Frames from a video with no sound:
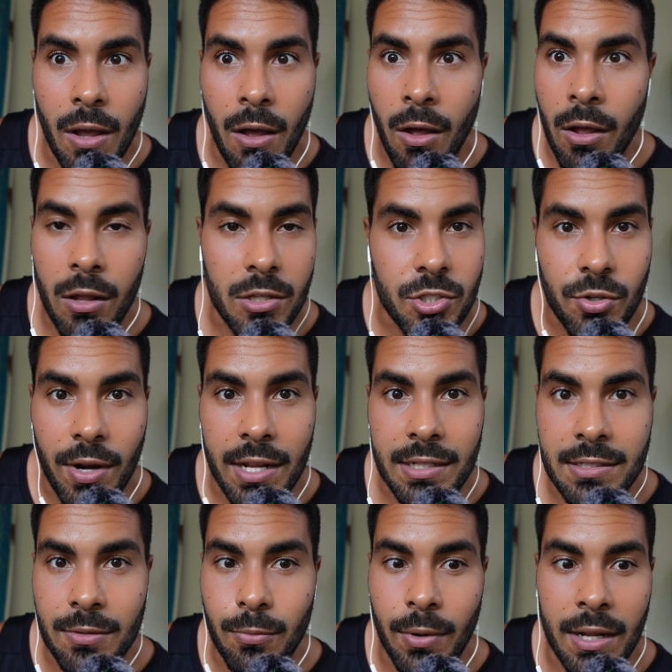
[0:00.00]
all trying
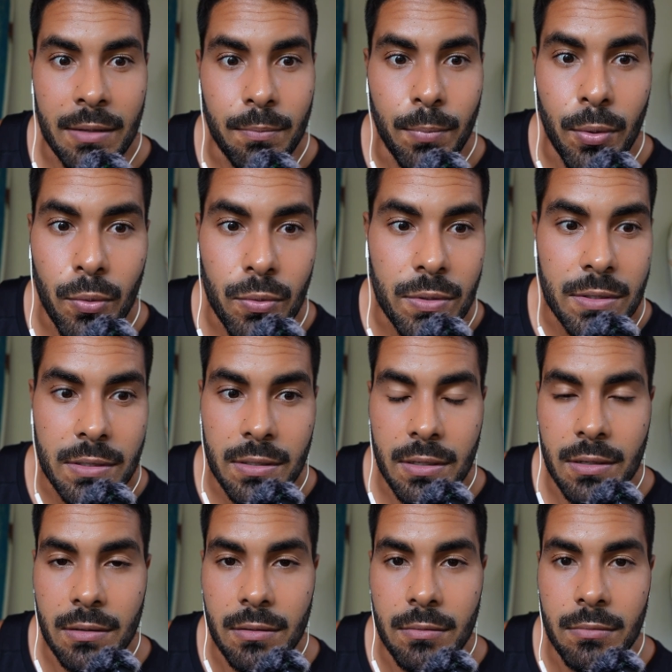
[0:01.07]
to rent boots
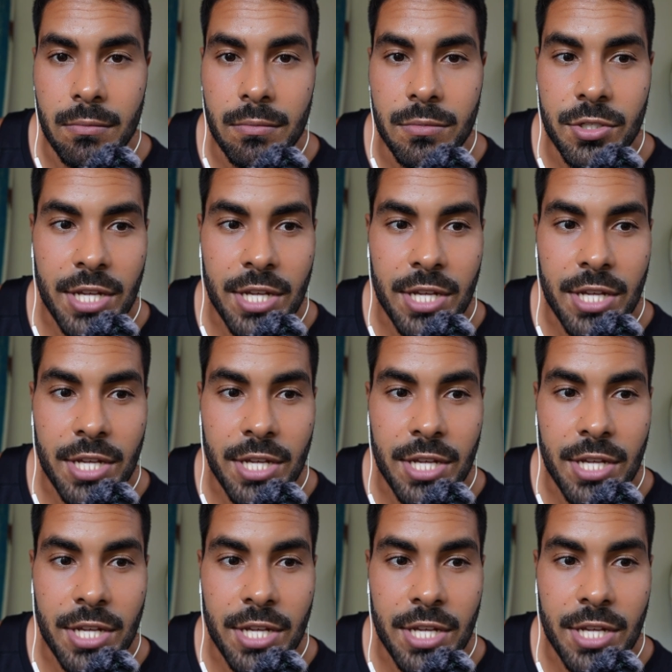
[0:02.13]
and